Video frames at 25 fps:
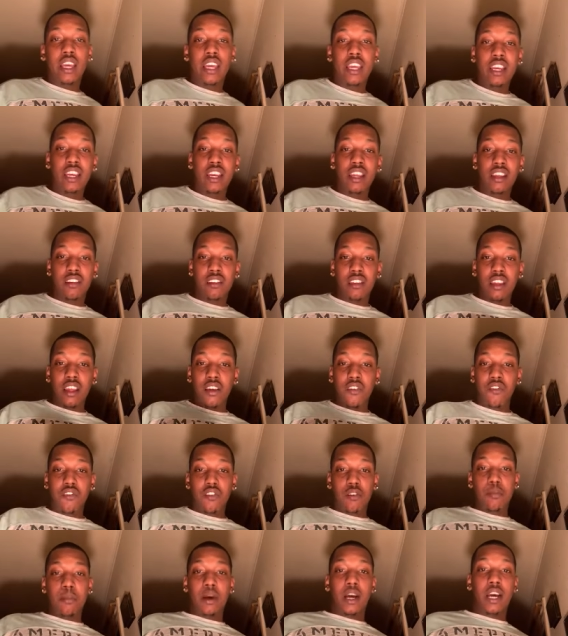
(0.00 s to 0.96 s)
He dissed
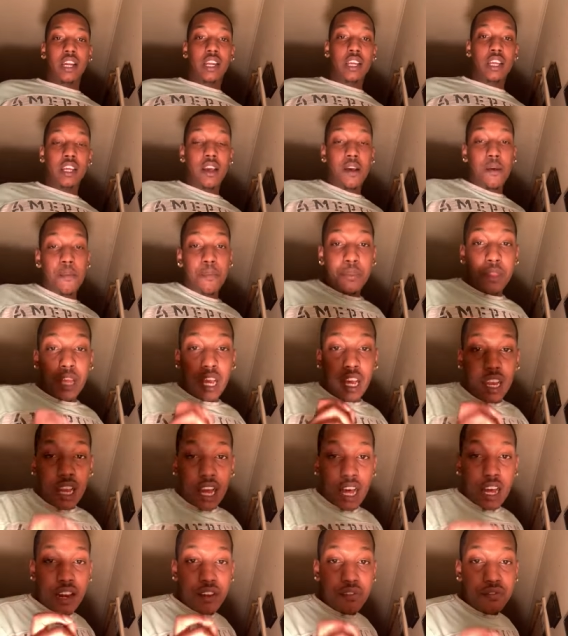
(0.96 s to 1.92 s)
everybody. A
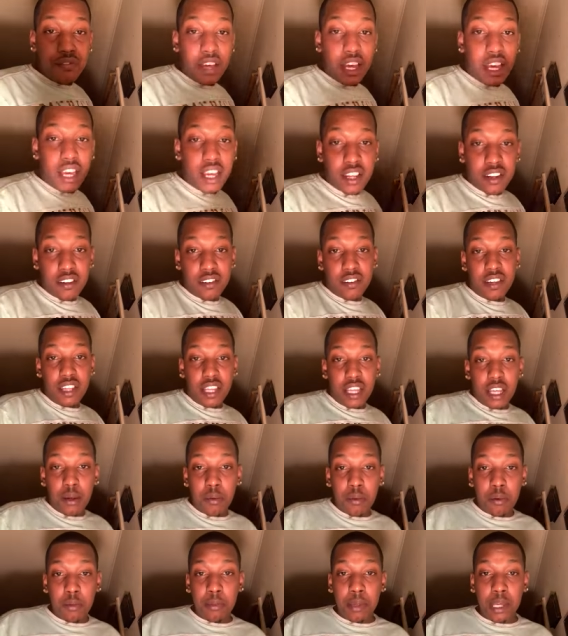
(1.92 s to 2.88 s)
lot of fans
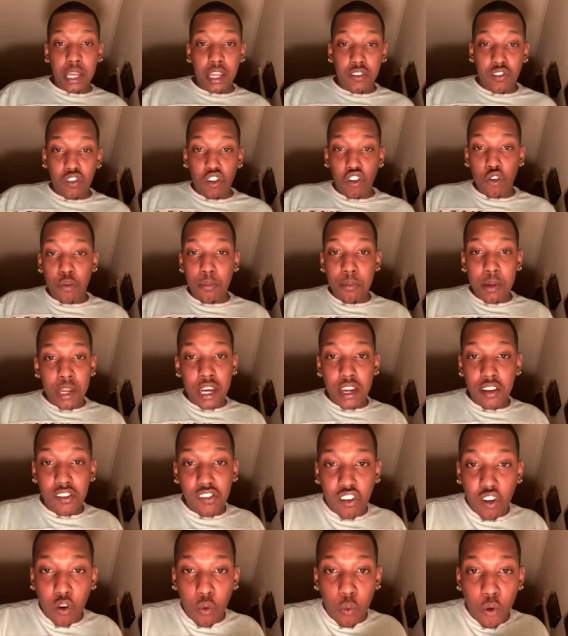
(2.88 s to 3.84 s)
DM'd me and told me
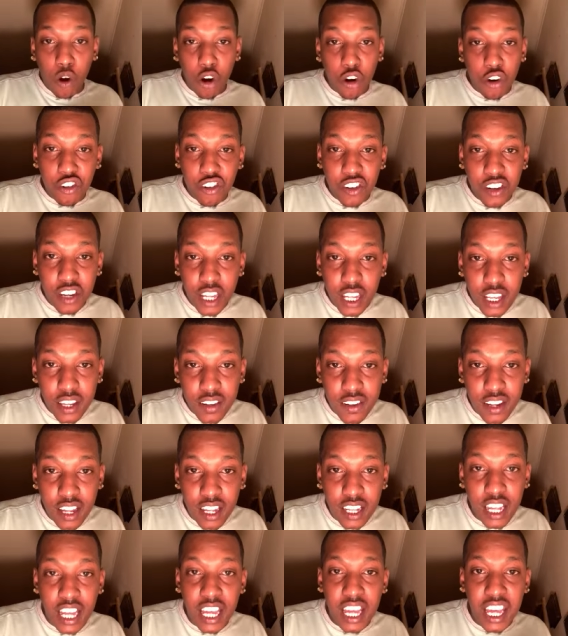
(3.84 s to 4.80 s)
this the worst diss
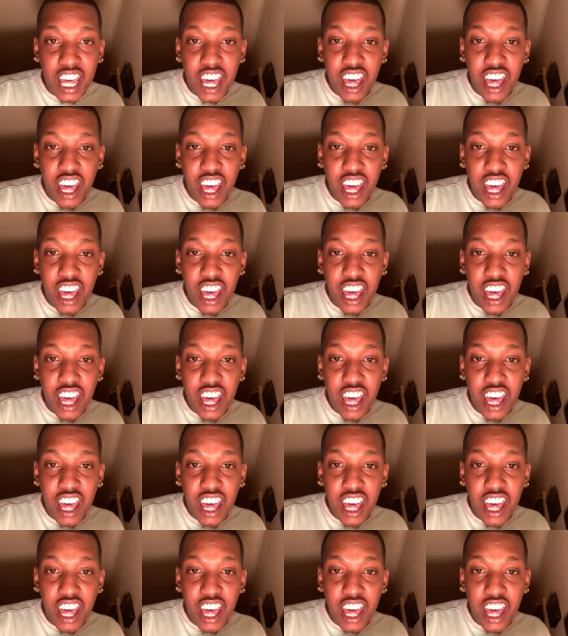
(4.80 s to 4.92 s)
that they